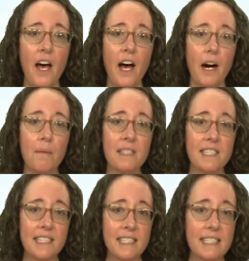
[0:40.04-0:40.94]
A
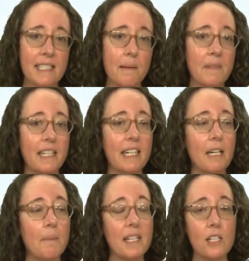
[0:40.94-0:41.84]
resist is something that
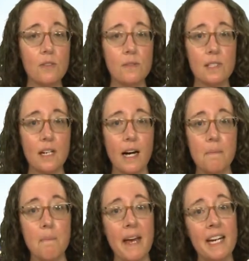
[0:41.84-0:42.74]
can be used
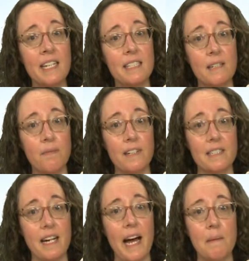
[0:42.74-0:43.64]
on many different
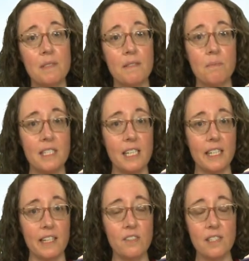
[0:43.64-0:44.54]
types of
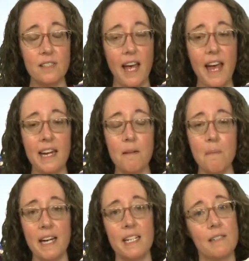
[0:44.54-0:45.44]
materials and in
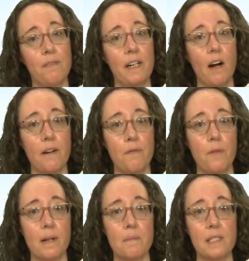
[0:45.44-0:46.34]
many different art
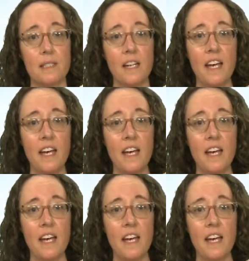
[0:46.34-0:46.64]
forms.